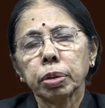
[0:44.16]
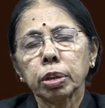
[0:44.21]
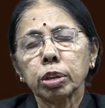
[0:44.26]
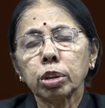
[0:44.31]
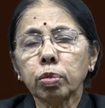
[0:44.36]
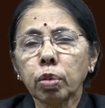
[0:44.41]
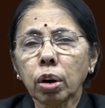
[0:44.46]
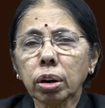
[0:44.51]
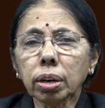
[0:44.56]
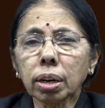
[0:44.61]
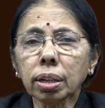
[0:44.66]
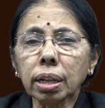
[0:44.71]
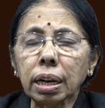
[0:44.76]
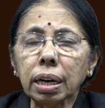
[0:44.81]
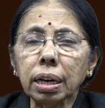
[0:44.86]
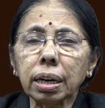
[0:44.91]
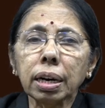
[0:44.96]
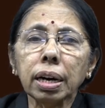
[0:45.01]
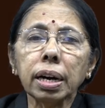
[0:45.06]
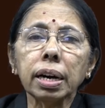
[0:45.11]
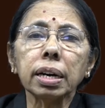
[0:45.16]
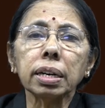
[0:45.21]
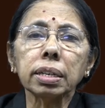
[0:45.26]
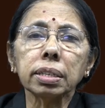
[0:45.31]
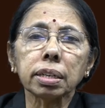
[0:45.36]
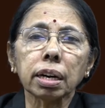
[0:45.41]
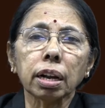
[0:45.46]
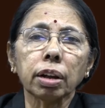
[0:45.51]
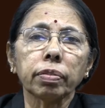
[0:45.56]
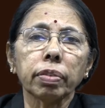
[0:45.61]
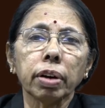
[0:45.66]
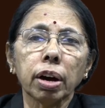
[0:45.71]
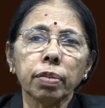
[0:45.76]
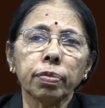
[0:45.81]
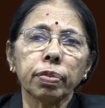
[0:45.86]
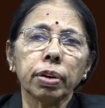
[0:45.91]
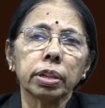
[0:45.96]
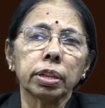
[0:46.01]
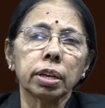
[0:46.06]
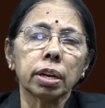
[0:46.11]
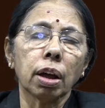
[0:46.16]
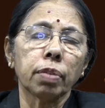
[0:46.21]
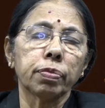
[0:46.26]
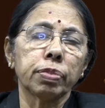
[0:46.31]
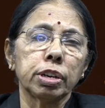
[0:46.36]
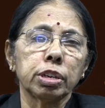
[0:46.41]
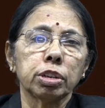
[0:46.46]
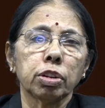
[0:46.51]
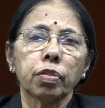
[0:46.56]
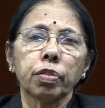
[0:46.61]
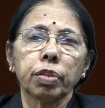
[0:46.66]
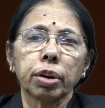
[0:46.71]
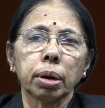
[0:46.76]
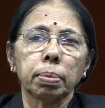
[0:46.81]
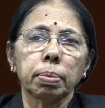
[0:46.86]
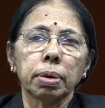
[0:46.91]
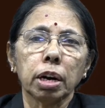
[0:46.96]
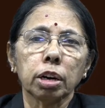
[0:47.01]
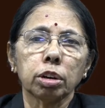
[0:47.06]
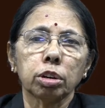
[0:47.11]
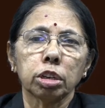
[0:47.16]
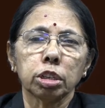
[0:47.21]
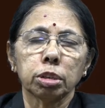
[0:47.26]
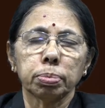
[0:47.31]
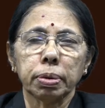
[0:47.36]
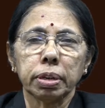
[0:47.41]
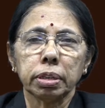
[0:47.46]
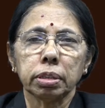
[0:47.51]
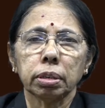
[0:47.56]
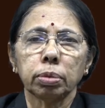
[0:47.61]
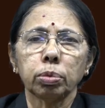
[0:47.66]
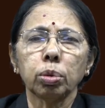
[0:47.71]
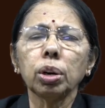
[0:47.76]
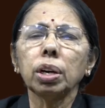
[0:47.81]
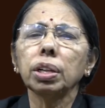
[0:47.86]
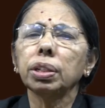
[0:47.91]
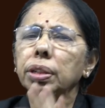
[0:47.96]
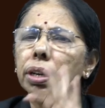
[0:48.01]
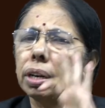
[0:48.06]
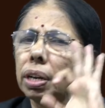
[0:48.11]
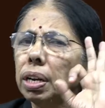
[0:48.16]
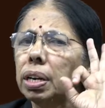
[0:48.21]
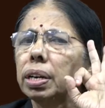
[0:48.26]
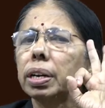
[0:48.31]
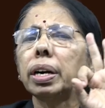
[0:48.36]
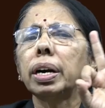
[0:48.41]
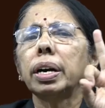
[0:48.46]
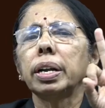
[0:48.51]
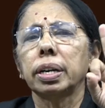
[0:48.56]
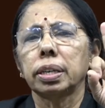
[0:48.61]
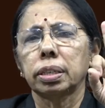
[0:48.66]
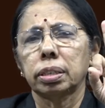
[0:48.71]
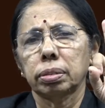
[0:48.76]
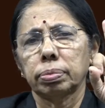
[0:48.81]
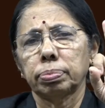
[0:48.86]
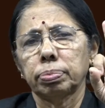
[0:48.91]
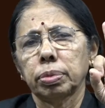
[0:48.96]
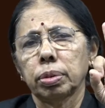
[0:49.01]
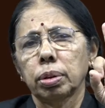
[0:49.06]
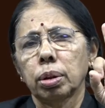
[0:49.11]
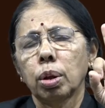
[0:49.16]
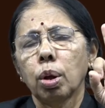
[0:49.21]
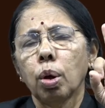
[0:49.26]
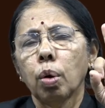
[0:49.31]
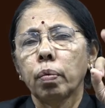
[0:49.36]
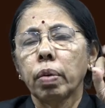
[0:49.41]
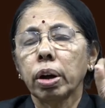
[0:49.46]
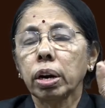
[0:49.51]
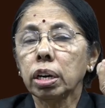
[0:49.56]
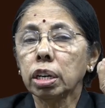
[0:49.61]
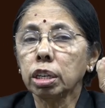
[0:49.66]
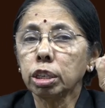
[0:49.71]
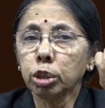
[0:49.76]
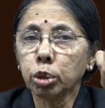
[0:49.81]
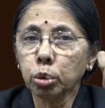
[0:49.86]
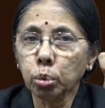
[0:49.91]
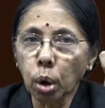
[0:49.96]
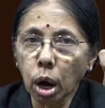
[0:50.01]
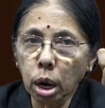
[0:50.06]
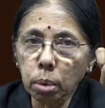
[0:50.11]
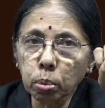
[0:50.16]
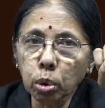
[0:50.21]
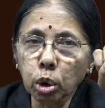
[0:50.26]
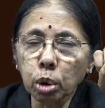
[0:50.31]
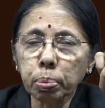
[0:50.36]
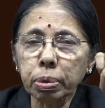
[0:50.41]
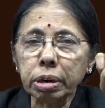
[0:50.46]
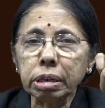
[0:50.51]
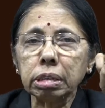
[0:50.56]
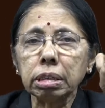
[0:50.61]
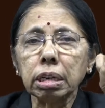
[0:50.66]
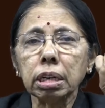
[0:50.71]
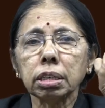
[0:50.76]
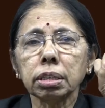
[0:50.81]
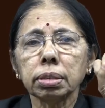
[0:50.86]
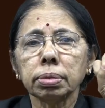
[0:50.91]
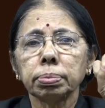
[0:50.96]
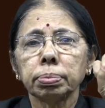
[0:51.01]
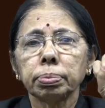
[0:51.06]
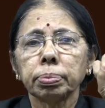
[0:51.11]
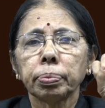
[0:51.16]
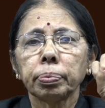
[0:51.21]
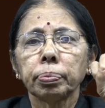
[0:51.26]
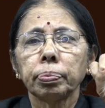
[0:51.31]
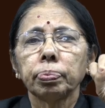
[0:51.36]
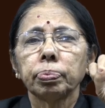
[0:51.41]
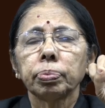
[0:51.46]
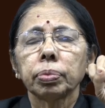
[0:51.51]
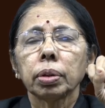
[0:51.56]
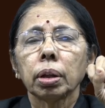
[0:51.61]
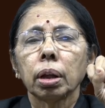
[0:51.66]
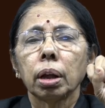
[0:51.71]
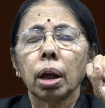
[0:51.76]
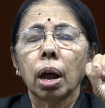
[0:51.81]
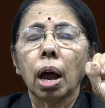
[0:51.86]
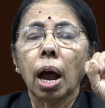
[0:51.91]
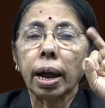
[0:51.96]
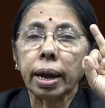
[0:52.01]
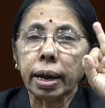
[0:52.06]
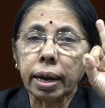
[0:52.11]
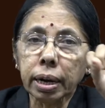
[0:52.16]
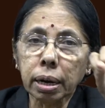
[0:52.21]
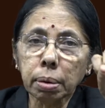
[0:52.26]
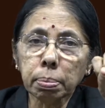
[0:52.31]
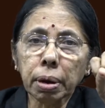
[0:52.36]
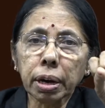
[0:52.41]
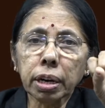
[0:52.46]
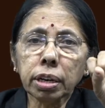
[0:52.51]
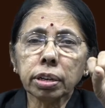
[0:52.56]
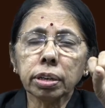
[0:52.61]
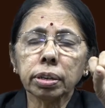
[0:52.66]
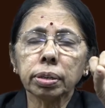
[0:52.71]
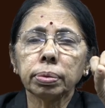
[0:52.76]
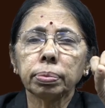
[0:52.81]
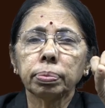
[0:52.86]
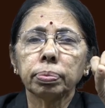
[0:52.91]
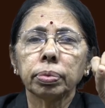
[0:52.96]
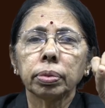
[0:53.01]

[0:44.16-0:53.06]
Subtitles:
So what are the ingredients required for the offense of criminal conspiracy? Only 3 ingredients. One is 2 or more persons, agreement,